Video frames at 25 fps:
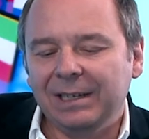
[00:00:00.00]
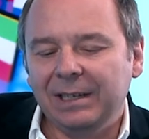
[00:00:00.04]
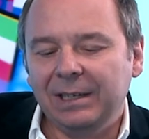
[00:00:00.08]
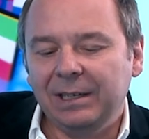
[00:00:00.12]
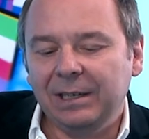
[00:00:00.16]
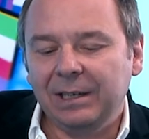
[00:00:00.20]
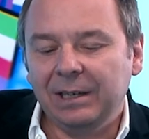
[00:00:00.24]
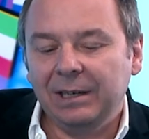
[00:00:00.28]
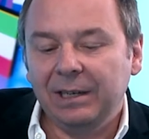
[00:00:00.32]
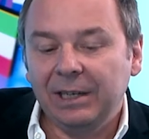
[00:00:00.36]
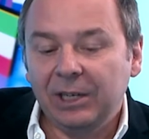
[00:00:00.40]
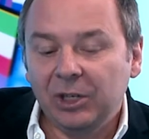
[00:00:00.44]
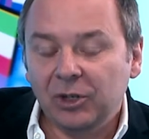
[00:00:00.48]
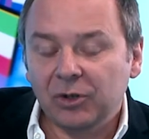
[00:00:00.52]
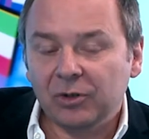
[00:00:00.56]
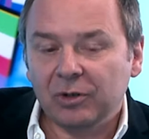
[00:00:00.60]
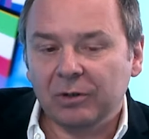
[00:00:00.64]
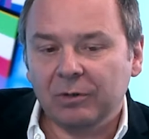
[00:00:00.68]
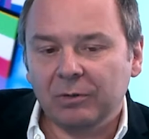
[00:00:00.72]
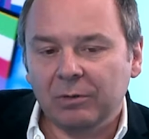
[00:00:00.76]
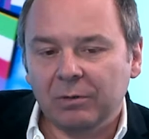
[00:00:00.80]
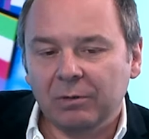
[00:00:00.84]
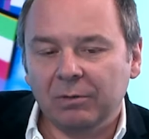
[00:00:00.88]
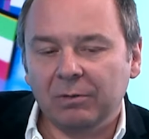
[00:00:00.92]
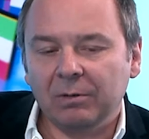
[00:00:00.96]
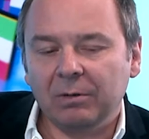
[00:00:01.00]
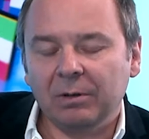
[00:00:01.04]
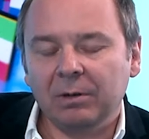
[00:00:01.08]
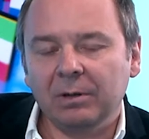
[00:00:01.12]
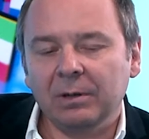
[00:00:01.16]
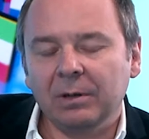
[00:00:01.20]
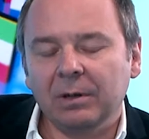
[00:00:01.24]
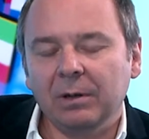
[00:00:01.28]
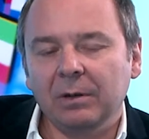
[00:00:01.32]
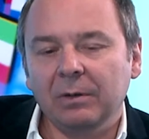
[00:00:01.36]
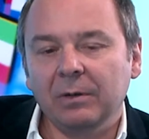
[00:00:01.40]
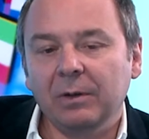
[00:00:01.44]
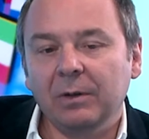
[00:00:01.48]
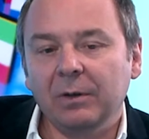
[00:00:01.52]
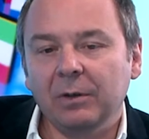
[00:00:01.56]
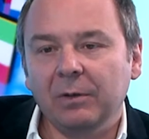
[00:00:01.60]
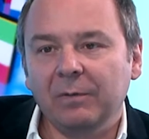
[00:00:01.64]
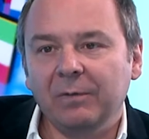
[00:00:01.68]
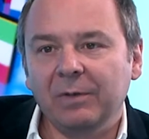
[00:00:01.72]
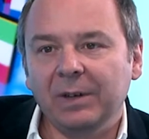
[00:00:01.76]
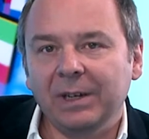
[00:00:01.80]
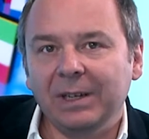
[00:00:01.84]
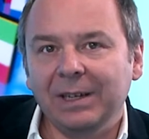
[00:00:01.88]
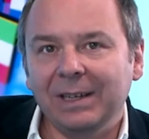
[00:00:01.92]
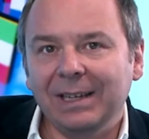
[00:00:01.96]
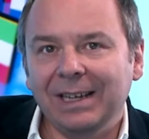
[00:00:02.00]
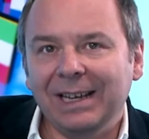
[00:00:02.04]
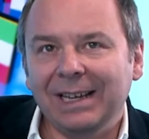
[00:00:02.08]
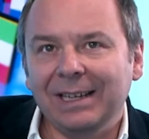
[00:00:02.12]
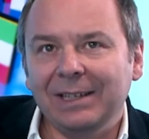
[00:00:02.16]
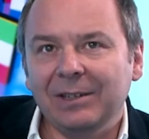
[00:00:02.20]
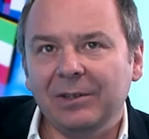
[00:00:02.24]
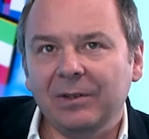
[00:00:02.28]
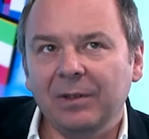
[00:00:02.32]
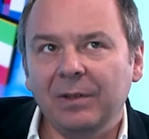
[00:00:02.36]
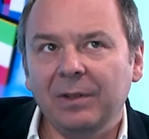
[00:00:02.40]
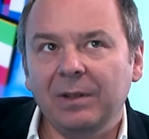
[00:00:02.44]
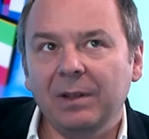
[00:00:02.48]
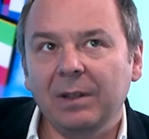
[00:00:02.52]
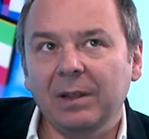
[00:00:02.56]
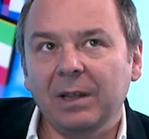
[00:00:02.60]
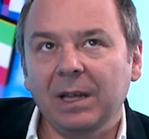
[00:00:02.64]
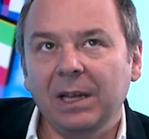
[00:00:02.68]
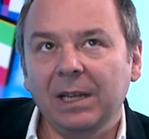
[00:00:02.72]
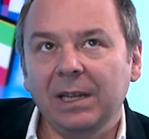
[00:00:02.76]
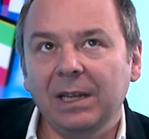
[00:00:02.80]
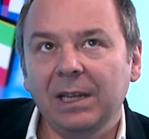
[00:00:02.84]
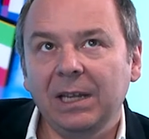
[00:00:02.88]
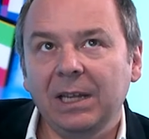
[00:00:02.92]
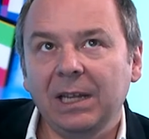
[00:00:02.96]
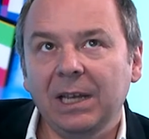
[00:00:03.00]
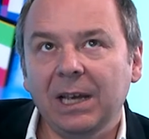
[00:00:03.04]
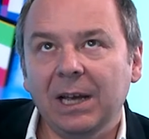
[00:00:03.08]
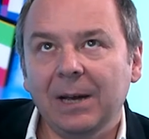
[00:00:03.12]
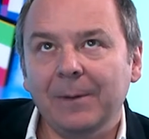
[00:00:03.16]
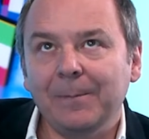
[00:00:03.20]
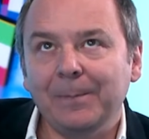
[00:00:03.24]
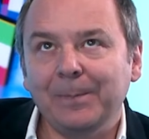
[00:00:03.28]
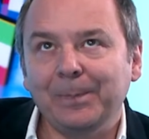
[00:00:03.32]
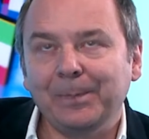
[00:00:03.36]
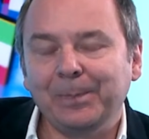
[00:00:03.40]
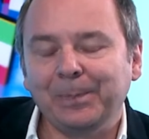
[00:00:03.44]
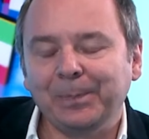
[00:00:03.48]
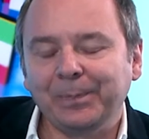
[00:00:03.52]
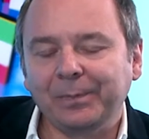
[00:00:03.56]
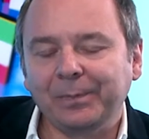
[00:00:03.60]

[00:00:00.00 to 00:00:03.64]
in the literature on sovereign debt, there is this idea.